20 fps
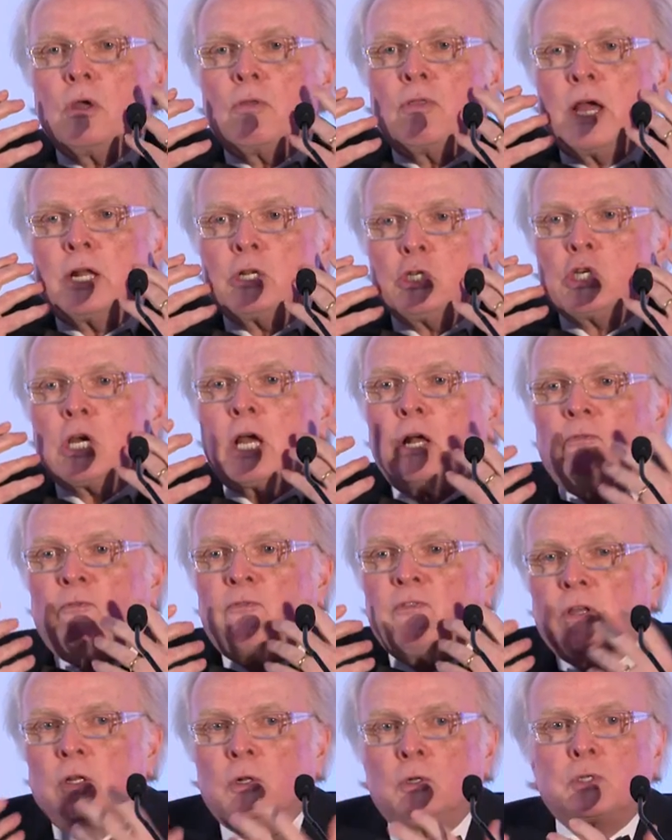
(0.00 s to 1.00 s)
that child
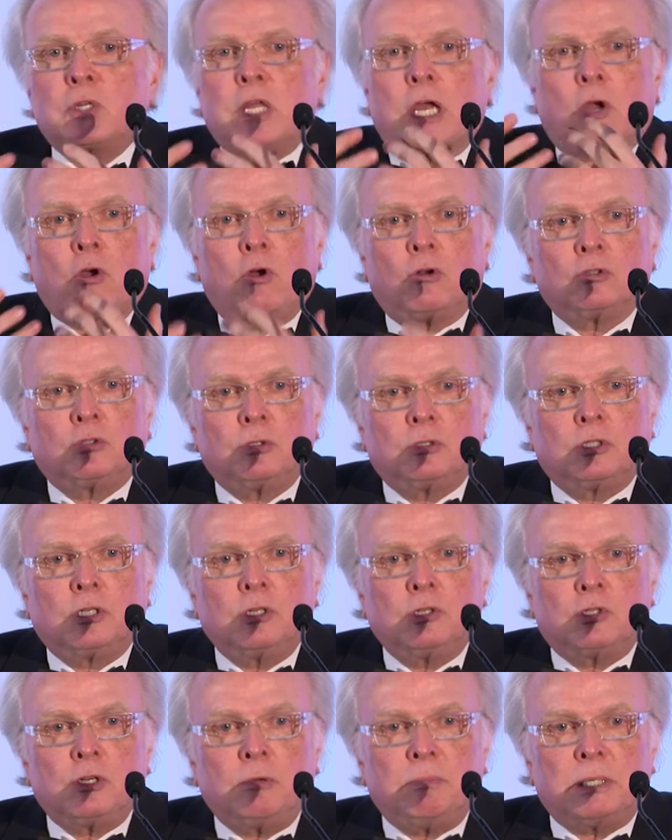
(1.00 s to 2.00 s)
feels they're con-
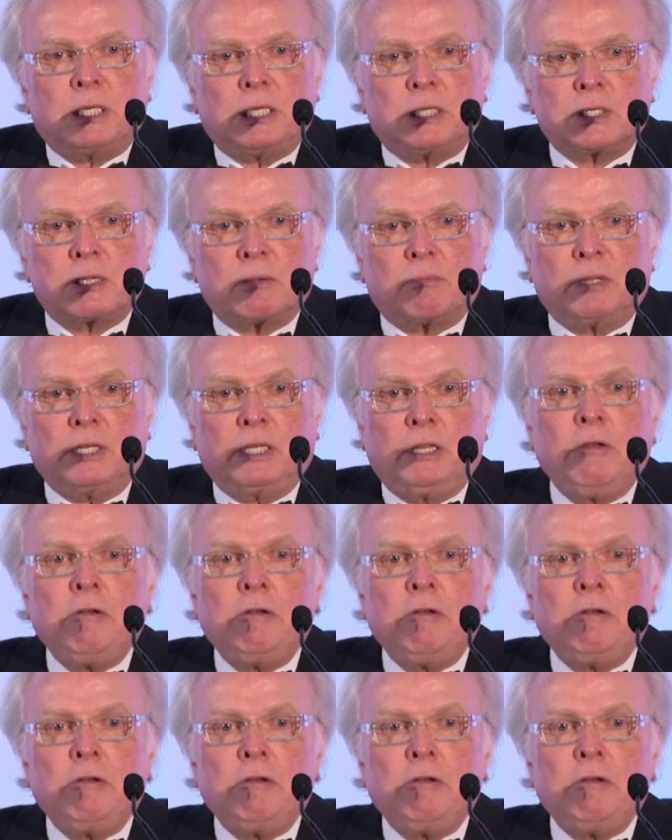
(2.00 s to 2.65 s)
contributing something.